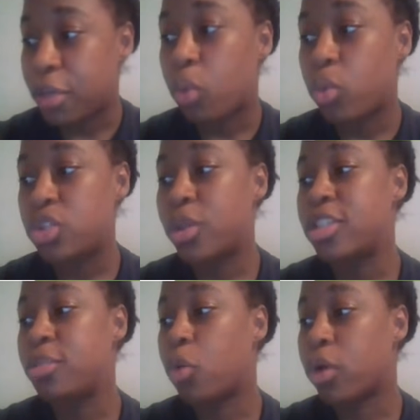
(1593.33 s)
about which
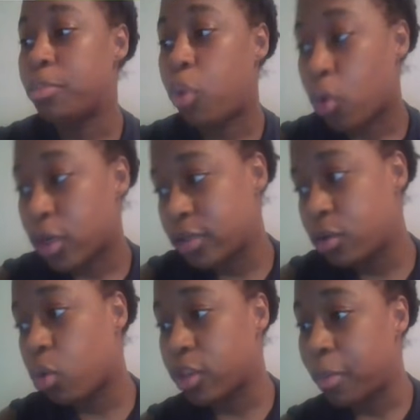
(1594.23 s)
one is more
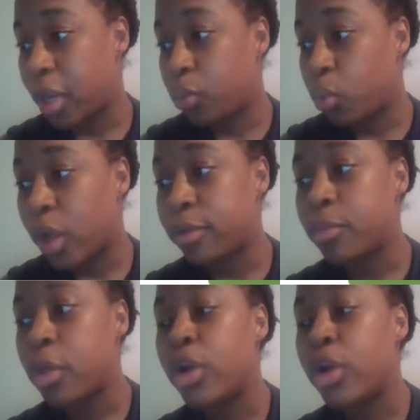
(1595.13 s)
important or the main one.